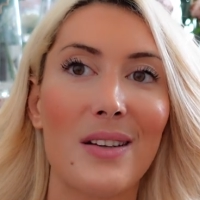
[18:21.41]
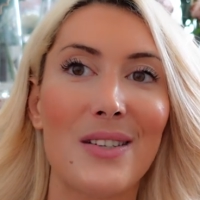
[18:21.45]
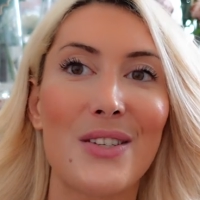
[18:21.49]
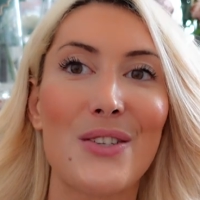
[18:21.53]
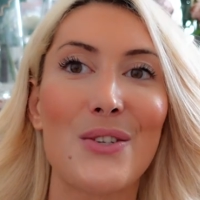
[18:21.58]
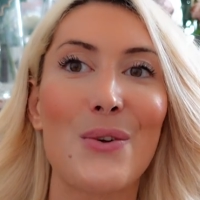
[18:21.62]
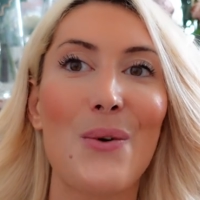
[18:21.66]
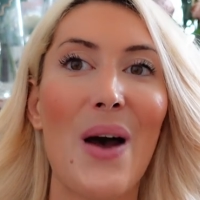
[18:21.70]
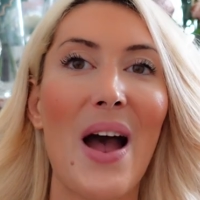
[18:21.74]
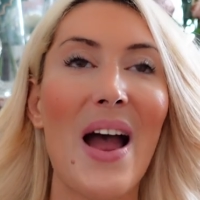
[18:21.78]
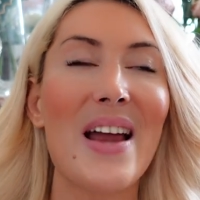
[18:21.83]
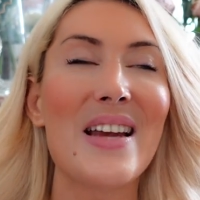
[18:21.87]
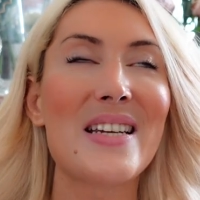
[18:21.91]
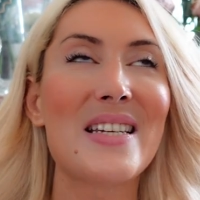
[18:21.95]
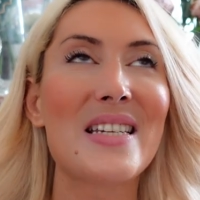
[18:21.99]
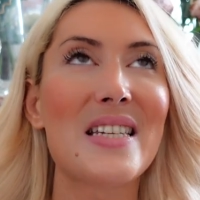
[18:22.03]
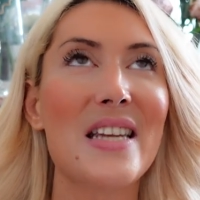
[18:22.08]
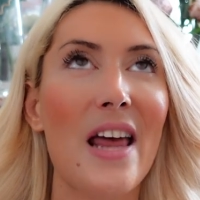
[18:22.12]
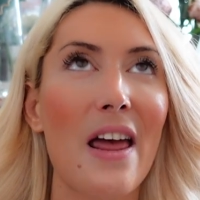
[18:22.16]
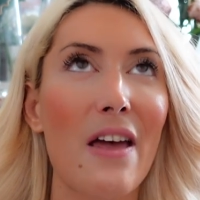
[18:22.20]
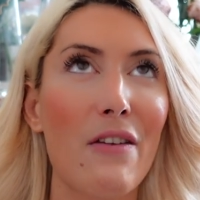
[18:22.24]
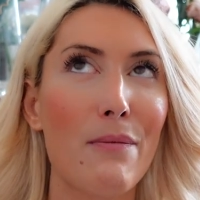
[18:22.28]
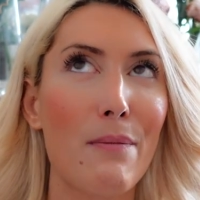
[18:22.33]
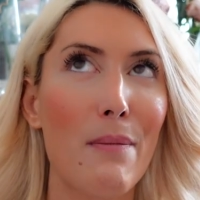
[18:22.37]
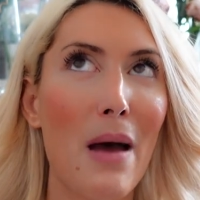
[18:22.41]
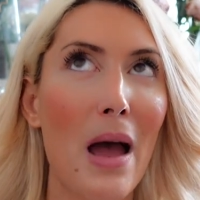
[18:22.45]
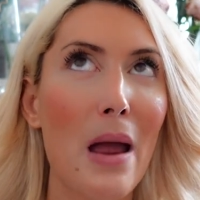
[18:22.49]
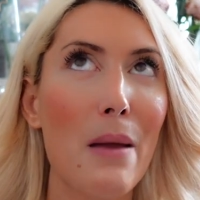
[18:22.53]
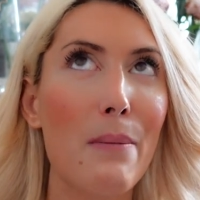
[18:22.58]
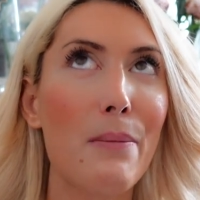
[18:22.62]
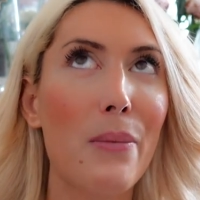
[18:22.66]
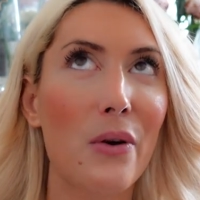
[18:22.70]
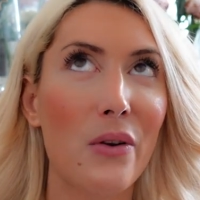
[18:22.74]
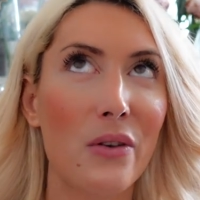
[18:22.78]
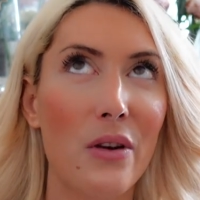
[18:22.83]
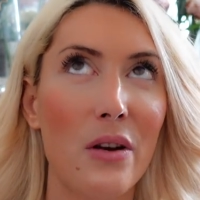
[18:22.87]
So I saved my
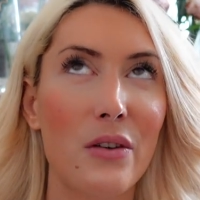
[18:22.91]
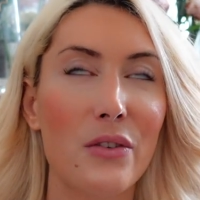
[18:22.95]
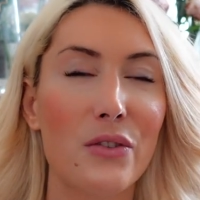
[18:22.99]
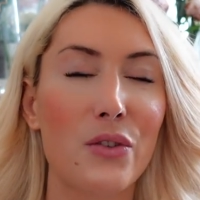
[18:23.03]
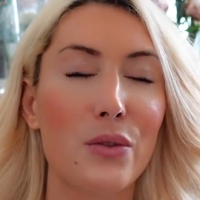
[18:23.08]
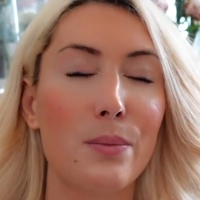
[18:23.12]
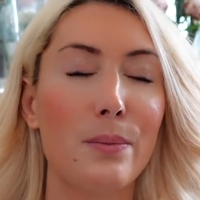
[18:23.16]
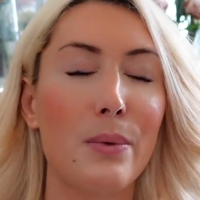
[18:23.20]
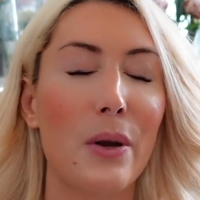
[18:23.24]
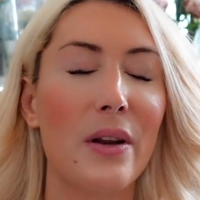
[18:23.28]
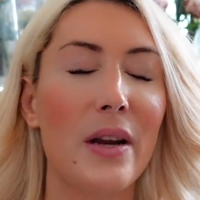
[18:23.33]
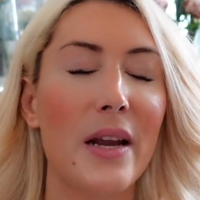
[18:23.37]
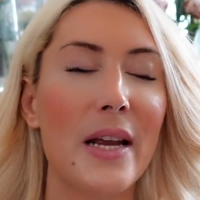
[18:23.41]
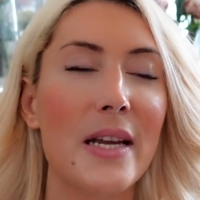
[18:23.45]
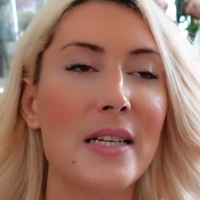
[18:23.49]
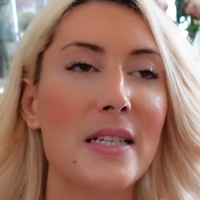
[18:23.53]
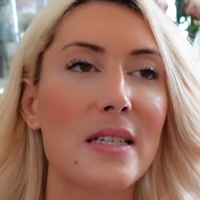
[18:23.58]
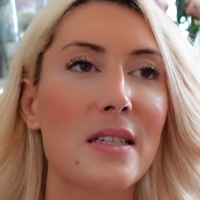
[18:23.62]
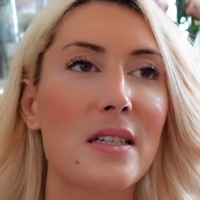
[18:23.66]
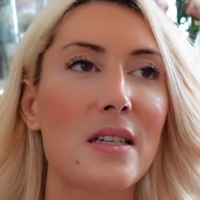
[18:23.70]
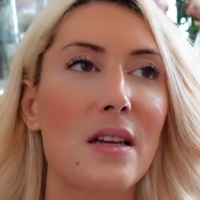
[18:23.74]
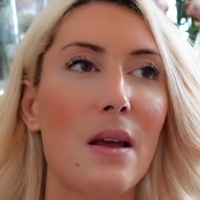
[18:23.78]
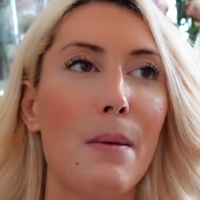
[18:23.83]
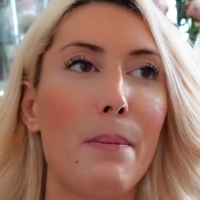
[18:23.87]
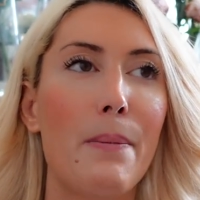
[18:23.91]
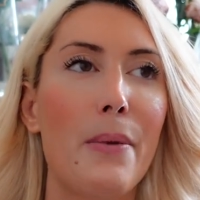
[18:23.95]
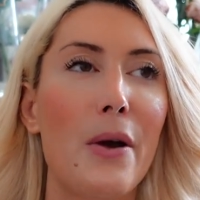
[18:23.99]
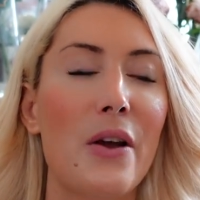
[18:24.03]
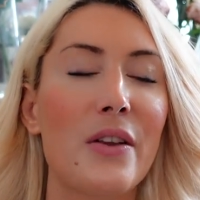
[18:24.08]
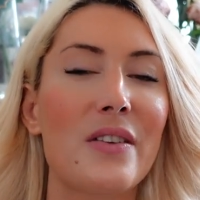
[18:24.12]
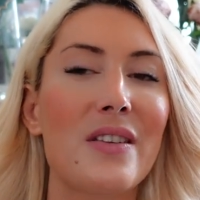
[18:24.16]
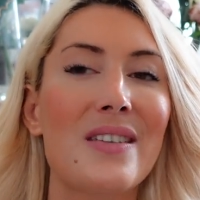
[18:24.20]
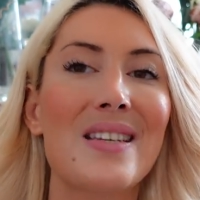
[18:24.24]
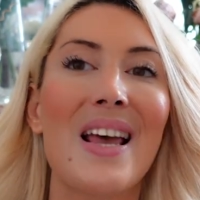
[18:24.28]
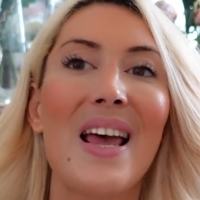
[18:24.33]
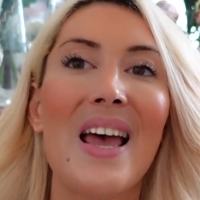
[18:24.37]
bottle, to be honest,
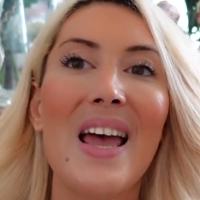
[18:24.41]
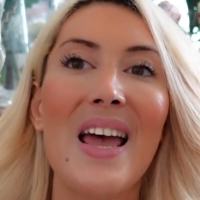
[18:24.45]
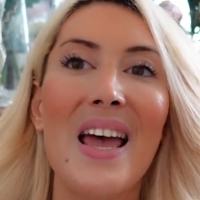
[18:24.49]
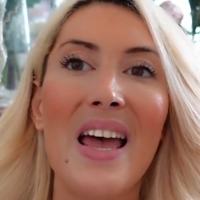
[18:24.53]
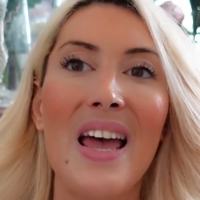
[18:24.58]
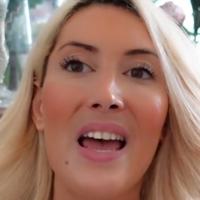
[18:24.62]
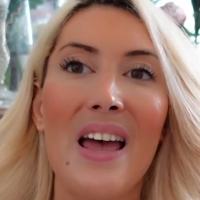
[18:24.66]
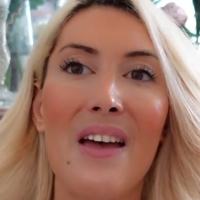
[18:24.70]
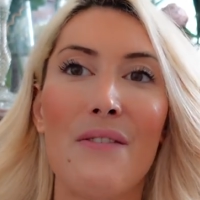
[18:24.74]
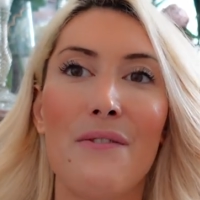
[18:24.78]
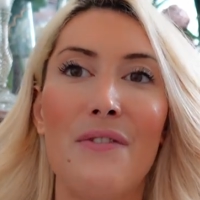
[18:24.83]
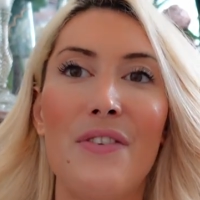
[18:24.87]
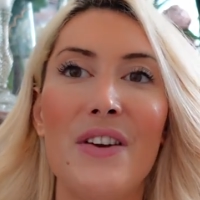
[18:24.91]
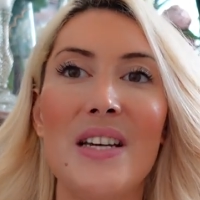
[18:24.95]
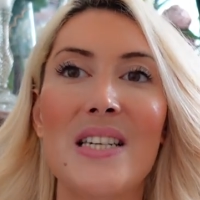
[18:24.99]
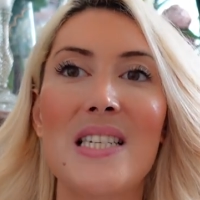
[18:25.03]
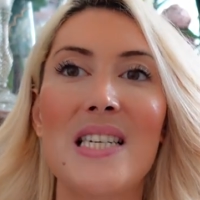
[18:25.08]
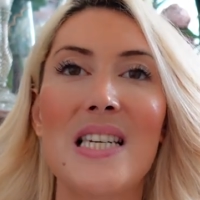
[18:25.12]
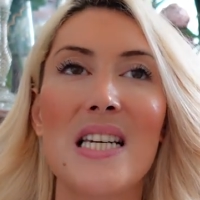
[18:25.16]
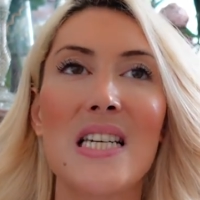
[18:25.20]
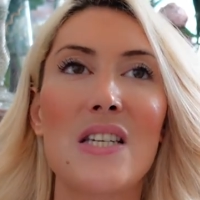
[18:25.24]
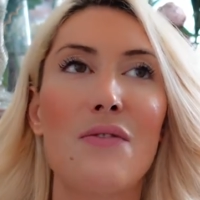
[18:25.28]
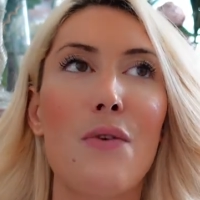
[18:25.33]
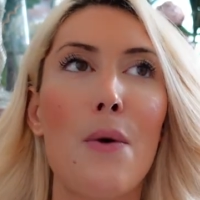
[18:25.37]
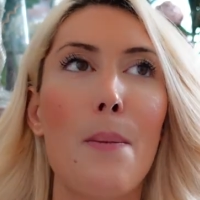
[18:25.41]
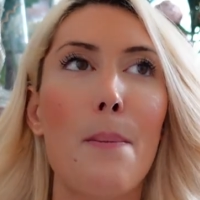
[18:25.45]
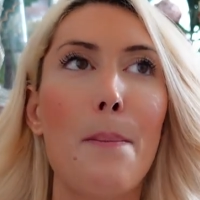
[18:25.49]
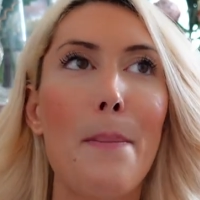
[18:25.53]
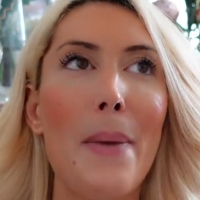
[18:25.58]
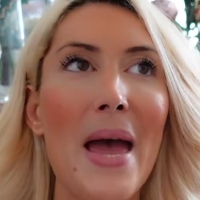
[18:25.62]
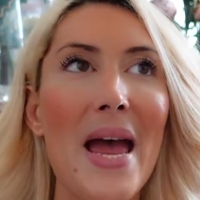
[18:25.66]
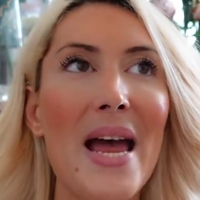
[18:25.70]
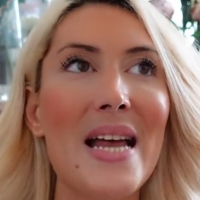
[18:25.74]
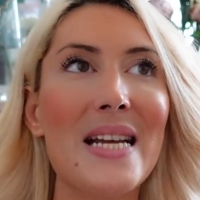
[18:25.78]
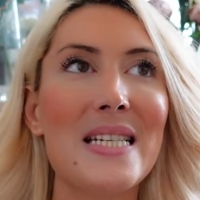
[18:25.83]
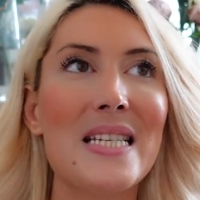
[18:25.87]
but this is the
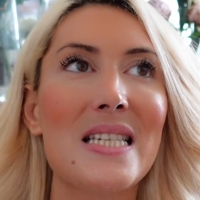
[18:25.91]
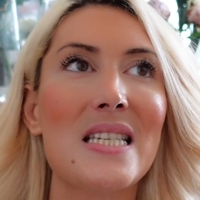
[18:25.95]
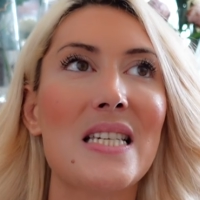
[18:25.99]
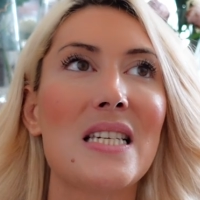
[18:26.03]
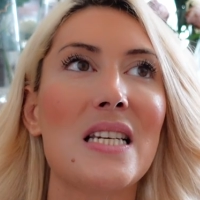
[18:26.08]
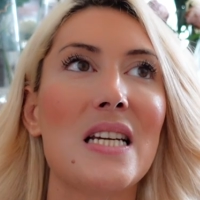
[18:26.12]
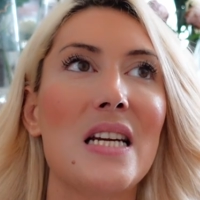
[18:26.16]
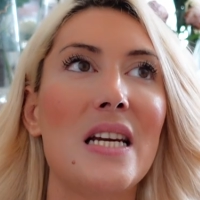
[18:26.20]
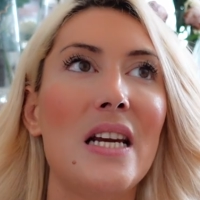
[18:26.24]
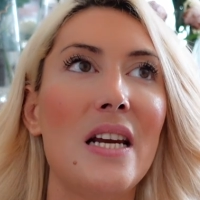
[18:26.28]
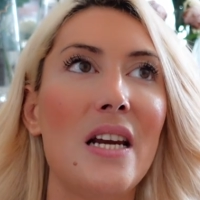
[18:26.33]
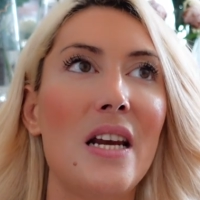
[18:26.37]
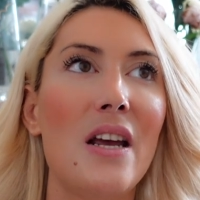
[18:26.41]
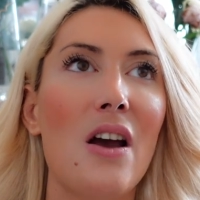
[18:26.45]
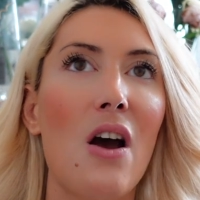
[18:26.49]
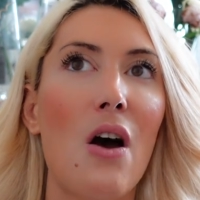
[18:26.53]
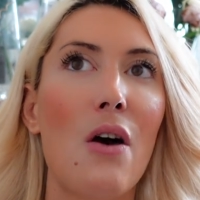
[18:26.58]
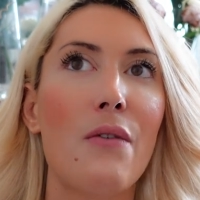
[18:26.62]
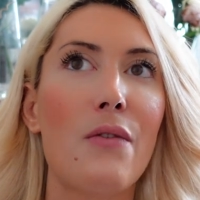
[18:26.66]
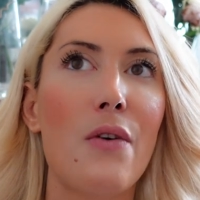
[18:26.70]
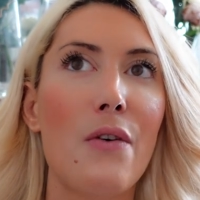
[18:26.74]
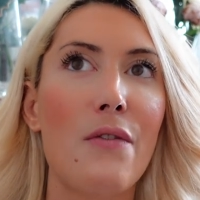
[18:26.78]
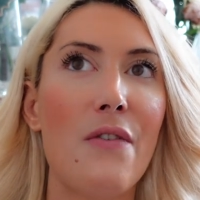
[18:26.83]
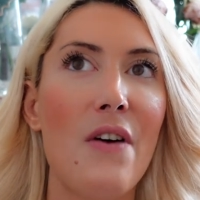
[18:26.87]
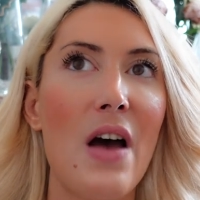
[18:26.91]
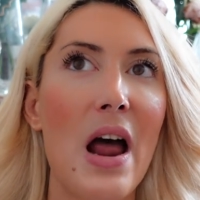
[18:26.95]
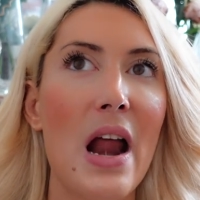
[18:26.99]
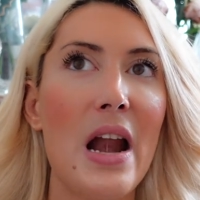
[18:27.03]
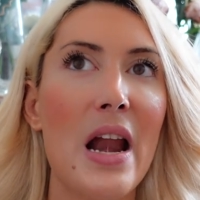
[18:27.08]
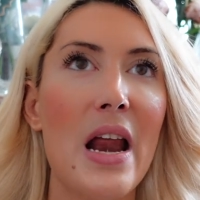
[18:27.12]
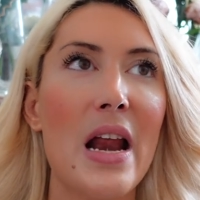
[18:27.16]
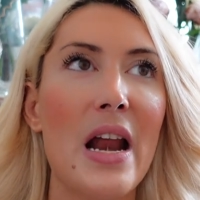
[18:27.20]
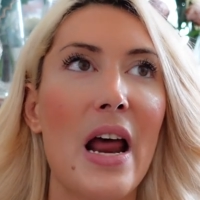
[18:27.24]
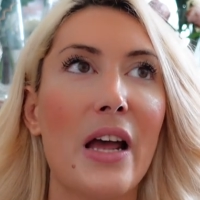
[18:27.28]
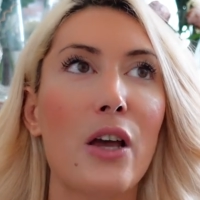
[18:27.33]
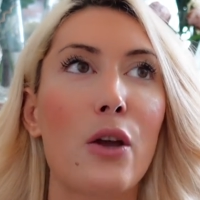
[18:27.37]
best lily of the
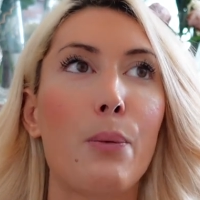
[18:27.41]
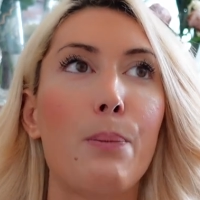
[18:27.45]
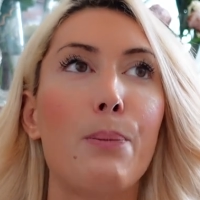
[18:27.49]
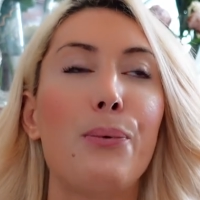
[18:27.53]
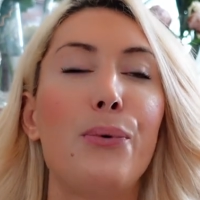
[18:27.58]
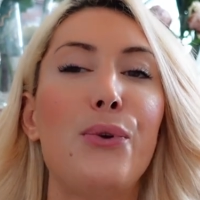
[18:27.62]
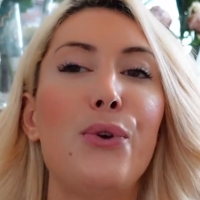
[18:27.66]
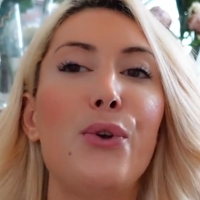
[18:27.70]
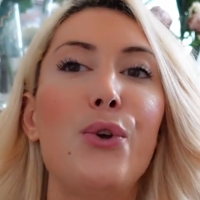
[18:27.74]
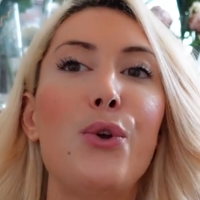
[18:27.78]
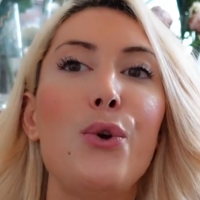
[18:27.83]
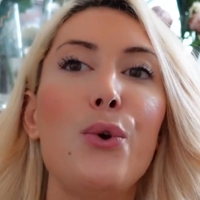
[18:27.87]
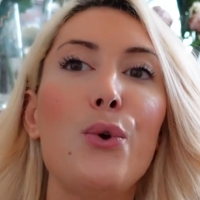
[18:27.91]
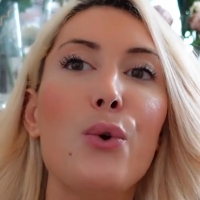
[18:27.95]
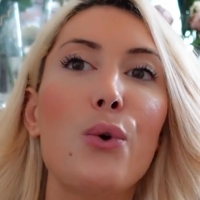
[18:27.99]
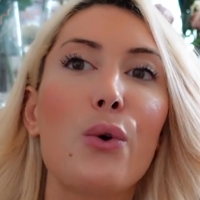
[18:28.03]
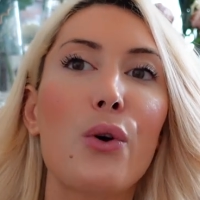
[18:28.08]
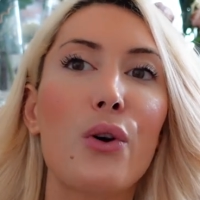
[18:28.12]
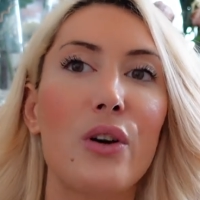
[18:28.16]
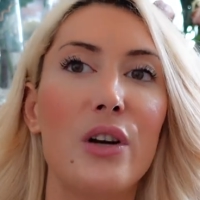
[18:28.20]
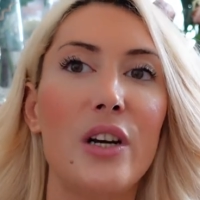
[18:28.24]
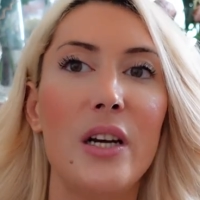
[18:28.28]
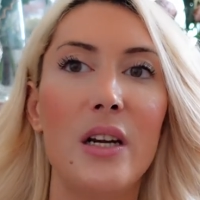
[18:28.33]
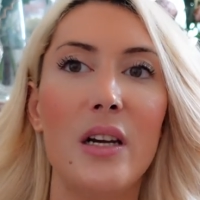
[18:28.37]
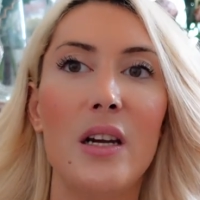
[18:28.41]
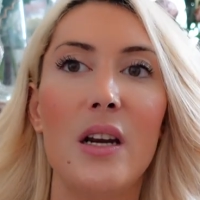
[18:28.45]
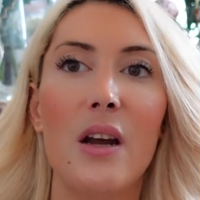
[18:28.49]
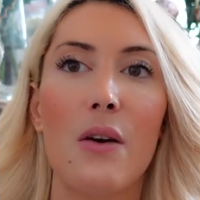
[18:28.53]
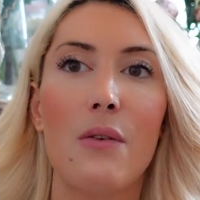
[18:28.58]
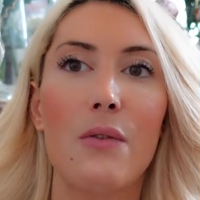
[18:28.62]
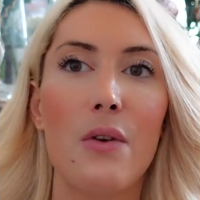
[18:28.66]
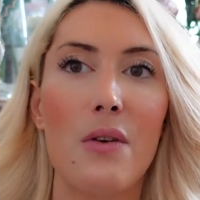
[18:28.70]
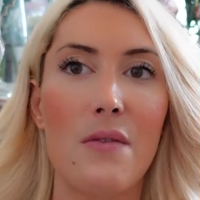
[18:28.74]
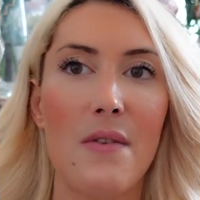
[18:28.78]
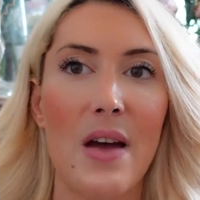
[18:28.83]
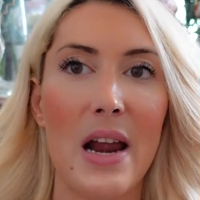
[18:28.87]
valley, like pure lily
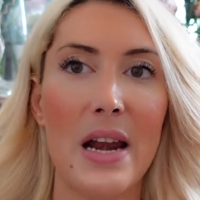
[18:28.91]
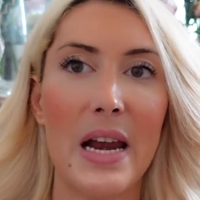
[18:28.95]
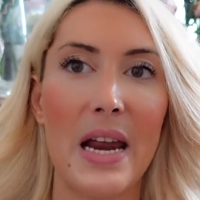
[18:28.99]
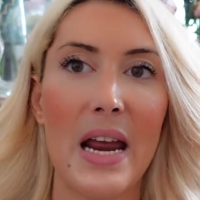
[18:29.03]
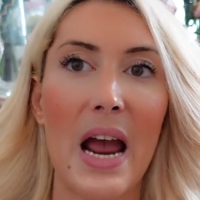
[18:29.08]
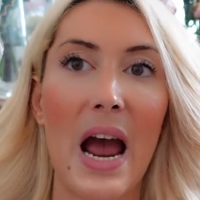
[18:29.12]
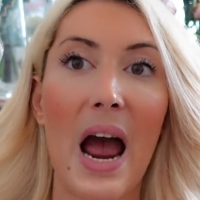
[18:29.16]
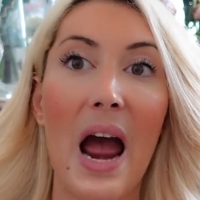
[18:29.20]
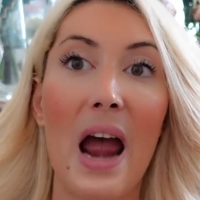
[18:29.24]
of the valley.